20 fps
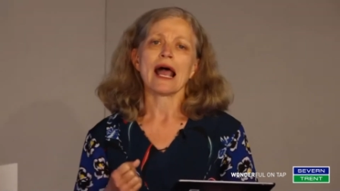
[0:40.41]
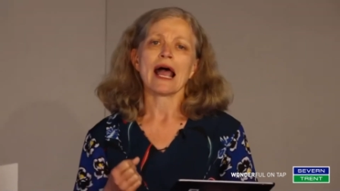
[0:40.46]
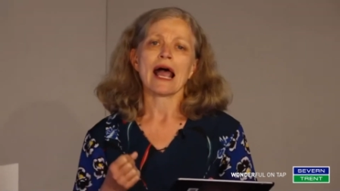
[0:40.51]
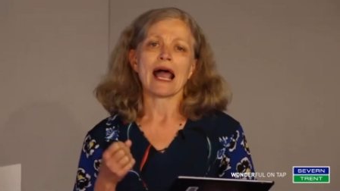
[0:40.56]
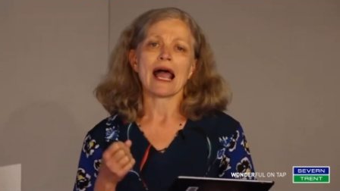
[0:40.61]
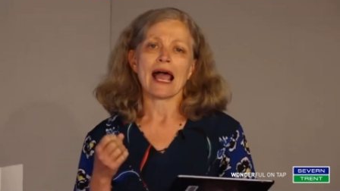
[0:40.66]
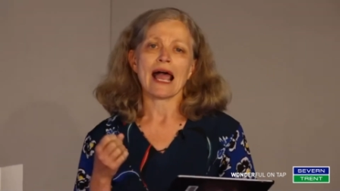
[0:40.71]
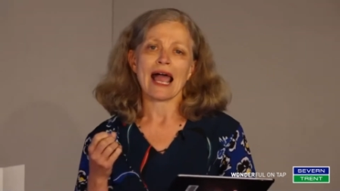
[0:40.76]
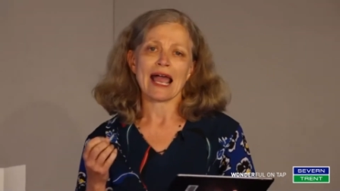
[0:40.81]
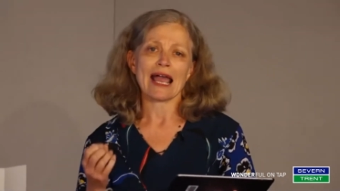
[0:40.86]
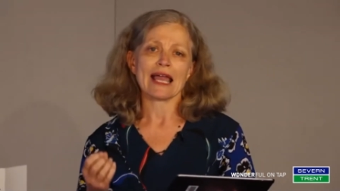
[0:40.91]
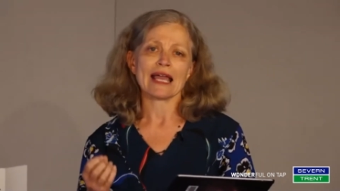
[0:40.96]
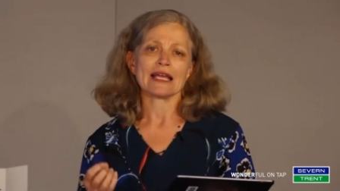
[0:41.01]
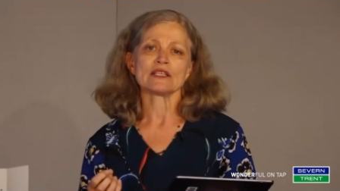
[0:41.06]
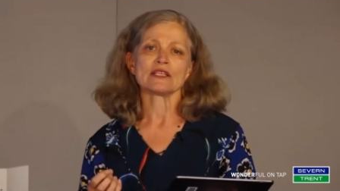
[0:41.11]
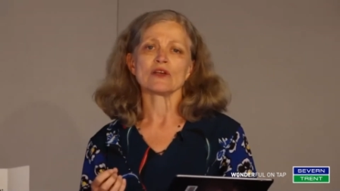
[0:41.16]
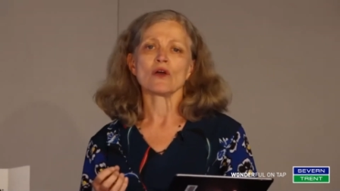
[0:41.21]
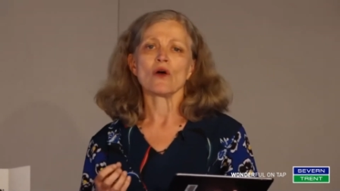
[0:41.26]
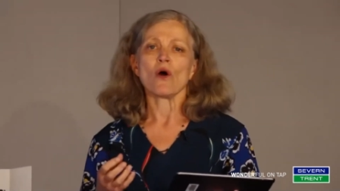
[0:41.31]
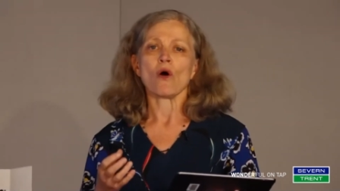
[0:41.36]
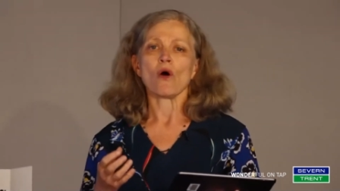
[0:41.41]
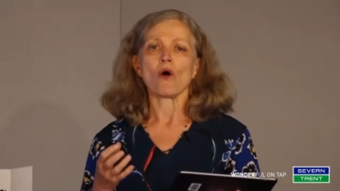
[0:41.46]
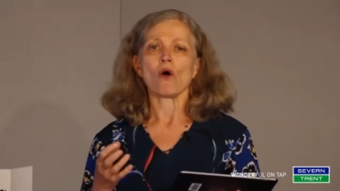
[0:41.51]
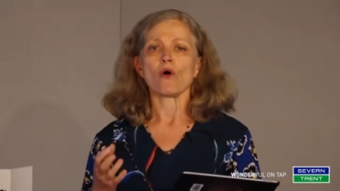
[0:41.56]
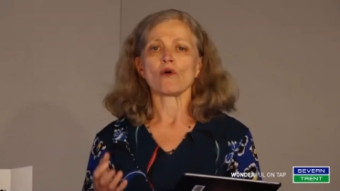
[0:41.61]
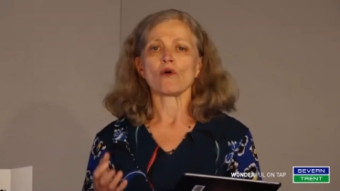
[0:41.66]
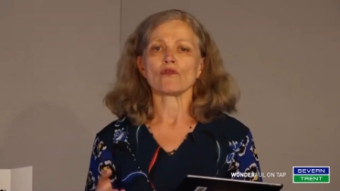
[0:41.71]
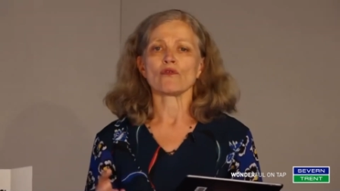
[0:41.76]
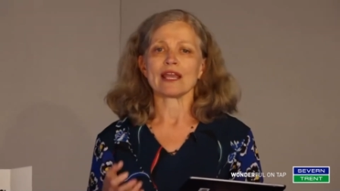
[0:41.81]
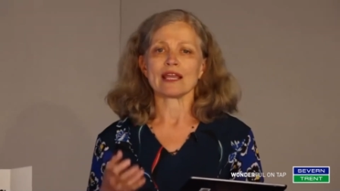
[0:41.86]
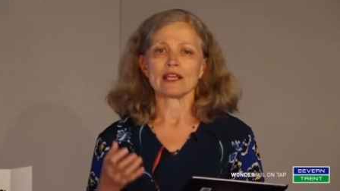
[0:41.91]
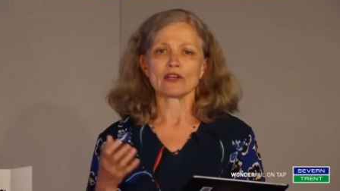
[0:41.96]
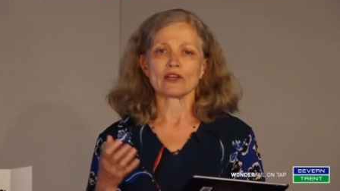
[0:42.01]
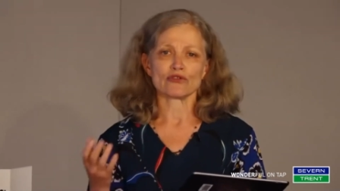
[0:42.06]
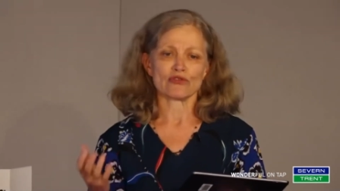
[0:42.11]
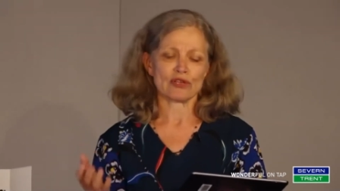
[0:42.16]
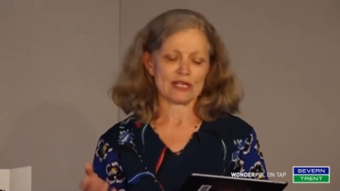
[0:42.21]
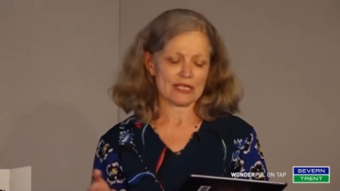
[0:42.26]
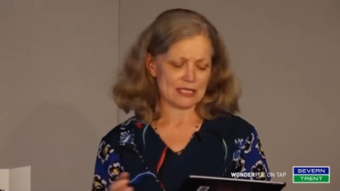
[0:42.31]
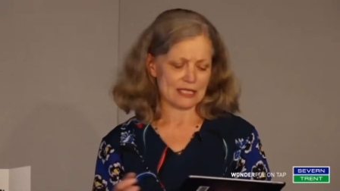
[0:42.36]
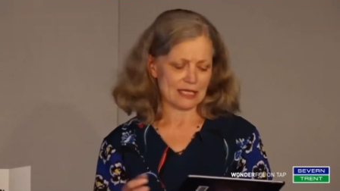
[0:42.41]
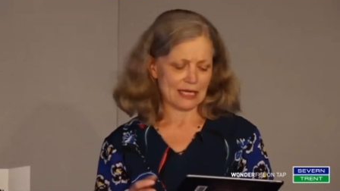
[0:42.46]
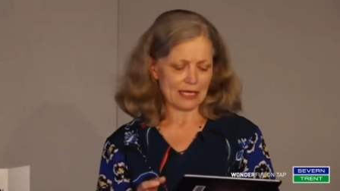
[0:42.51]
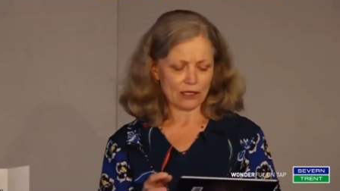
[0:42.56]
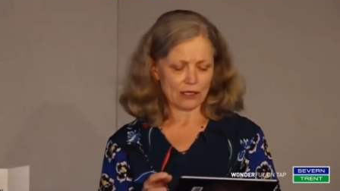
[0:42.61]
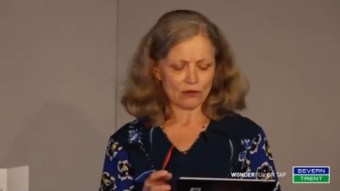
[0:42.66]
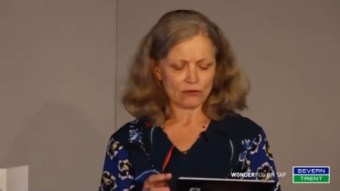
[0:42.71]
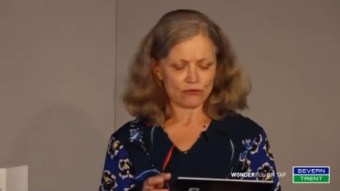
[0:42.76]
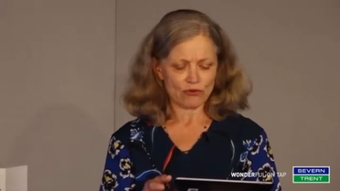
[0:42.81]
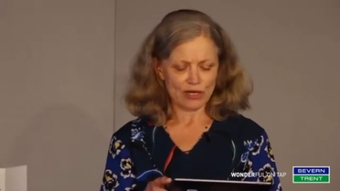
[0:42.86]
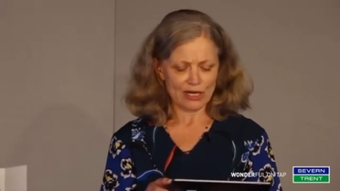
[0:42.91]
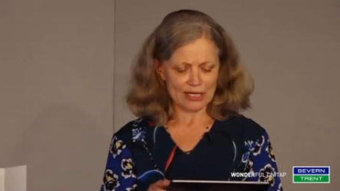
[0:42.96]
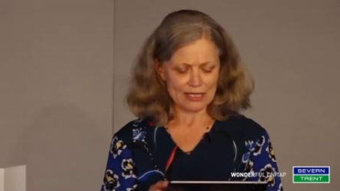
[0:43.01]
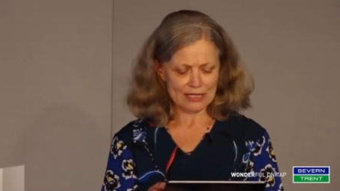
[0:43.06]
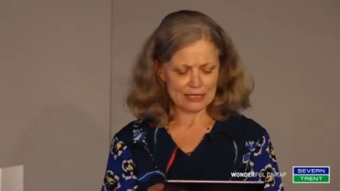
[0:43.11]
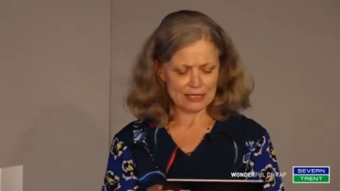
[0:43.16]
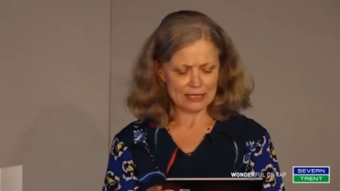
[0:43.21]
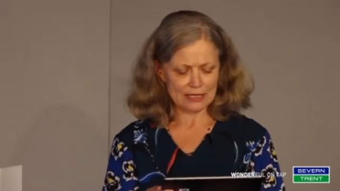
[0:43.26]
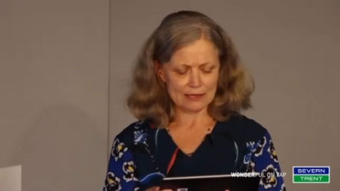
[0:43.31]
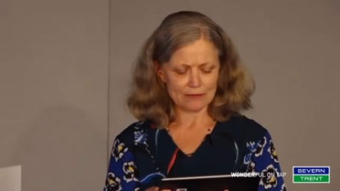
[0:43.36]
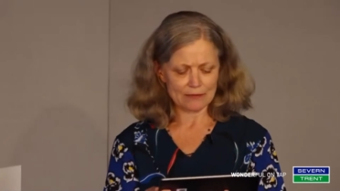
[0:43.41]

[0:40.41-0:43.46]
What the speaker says: ahead of increasing risks.